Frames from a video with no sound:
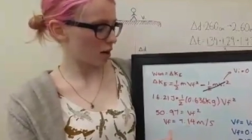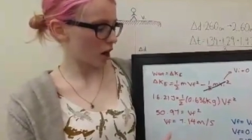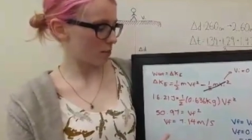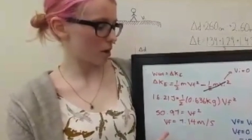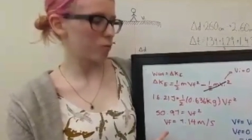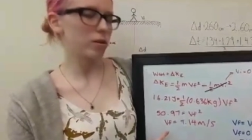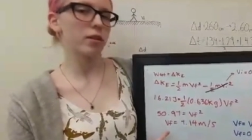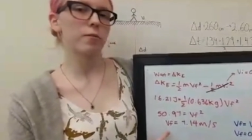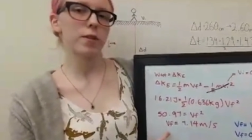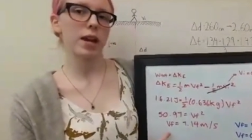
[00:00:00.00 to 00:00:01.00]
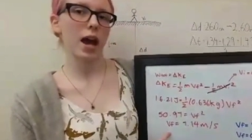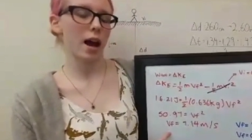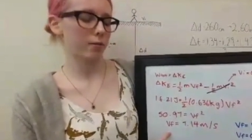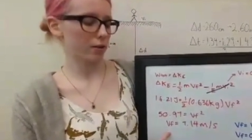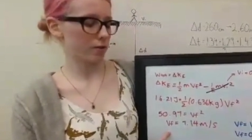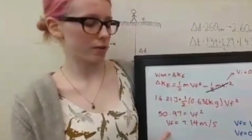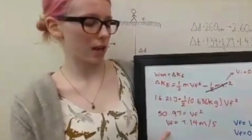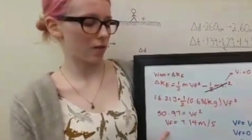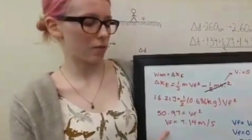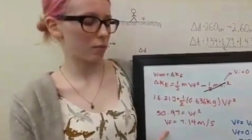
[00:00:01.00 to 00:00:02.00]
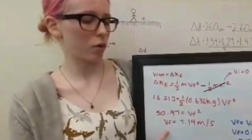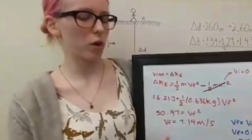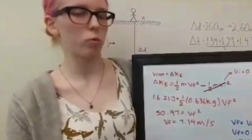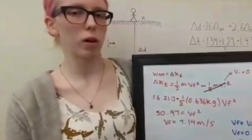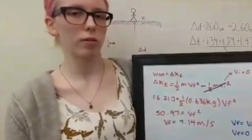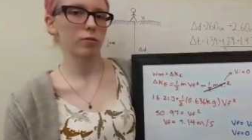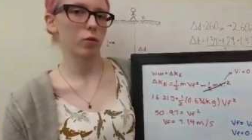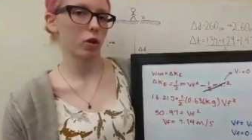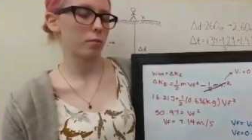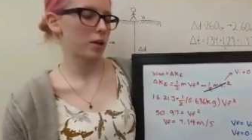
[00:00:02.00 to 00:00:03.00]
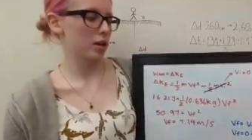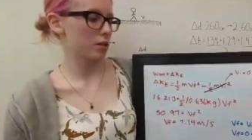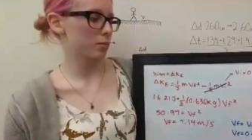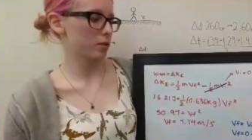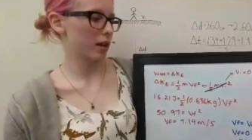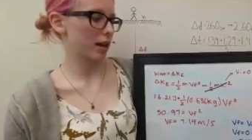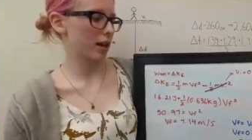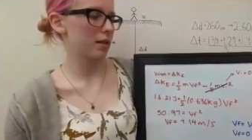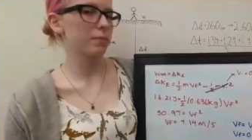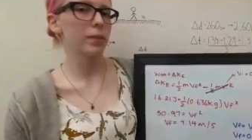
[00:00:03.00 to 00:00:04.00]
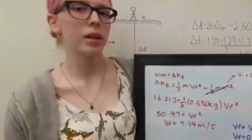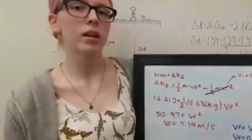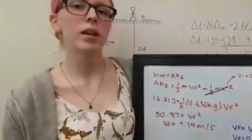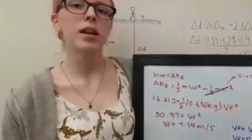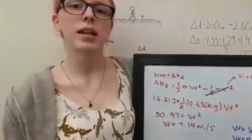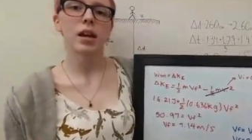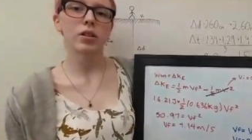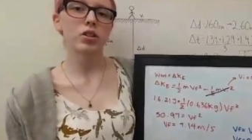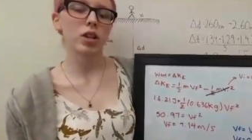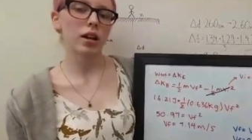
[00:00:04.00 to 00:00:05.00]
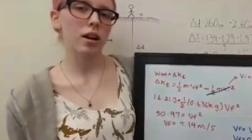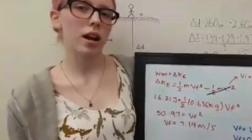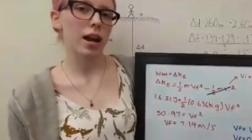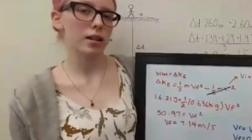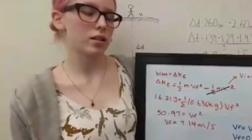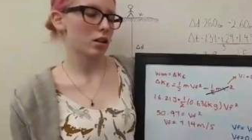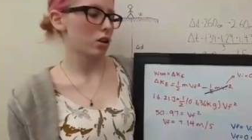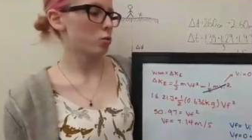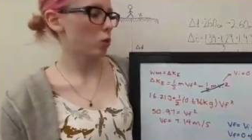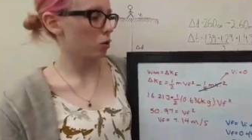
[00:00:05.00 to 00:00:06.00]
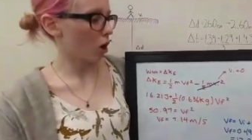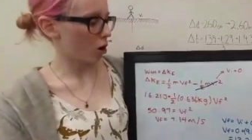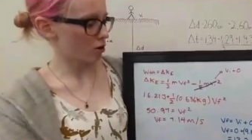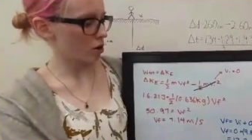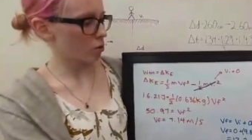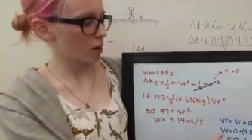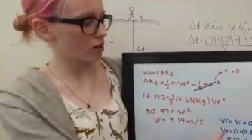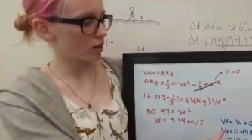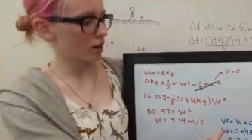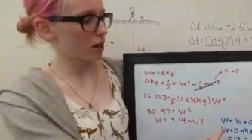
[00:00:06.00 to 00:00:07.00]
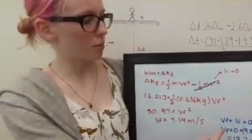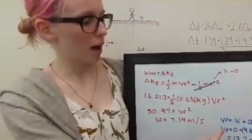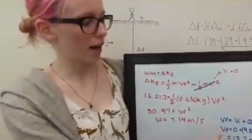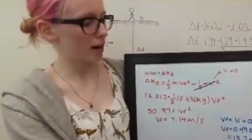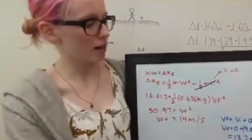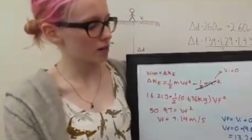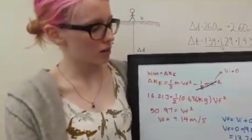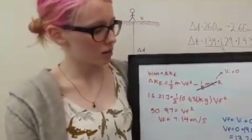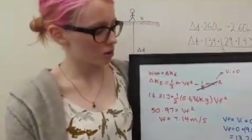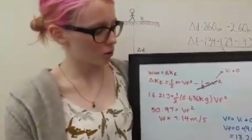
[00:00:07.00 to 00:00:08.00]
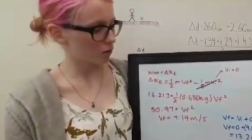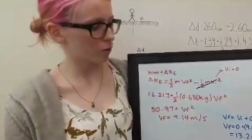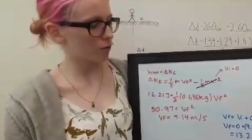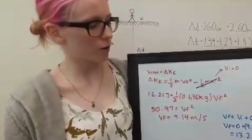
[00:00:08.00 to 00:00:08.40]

we come out with a VF of 7.14 meters per second. Now to check our answer, we also went to kinematics. So for